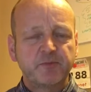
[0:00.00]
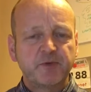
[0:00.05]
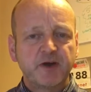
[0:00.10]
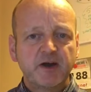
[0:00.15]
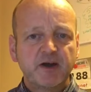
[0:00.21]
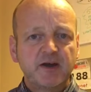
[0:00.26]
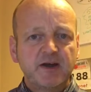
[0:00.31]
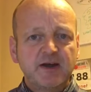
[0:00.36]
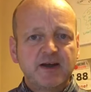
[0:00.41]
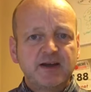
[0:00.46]

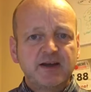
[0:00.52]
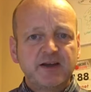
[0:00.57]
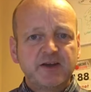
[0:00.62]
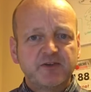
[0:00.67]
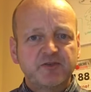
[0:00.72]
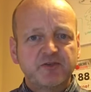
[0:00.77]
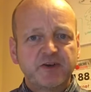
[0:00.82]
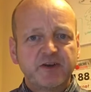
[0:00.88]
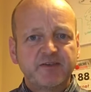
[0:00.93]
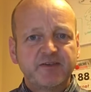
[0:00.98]
But
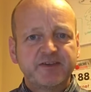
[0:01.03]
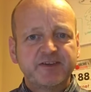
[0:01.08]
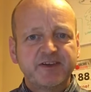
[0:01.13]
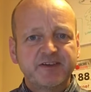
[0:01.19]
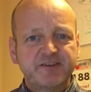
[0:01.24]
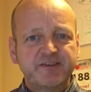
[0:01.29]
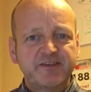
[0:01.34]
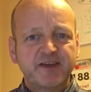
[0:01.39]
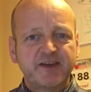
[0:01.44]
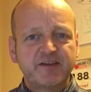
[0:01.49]
literally it
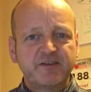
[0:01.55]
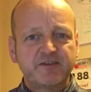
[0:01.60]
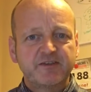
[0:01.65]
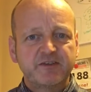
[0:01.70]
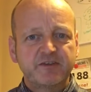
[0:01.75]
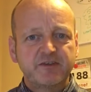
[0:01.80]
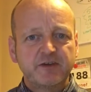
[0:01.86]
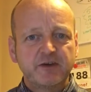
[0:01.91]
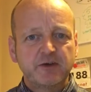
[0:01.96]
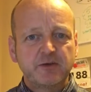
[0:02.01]
takes seconds
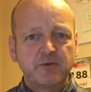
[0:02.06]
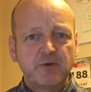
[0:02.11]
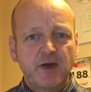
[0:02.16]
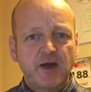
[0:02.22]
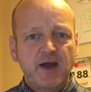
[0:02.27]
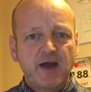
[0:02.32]
to do,